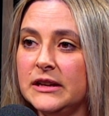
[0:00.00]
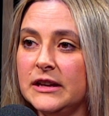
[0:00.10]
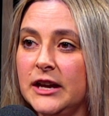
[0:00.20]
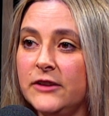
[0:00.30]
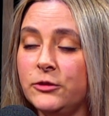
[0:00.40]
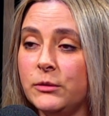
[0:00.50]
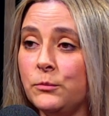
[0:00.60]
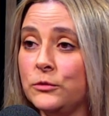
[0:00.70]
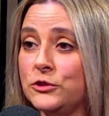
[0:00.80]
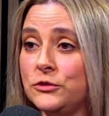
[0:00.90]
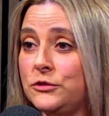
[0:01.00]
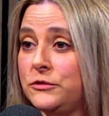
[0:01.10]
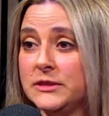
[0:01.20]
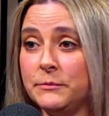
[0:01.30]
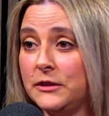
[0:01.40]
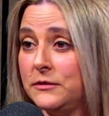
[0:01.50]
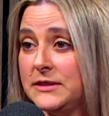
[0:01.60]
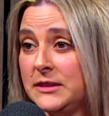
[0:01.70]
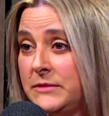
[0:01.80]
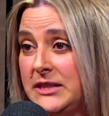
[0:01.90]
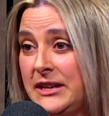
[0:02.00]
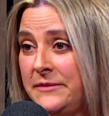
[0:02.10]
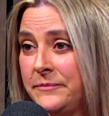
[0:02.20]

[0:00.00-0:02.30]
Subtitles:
everyone wants you to do something on the same day,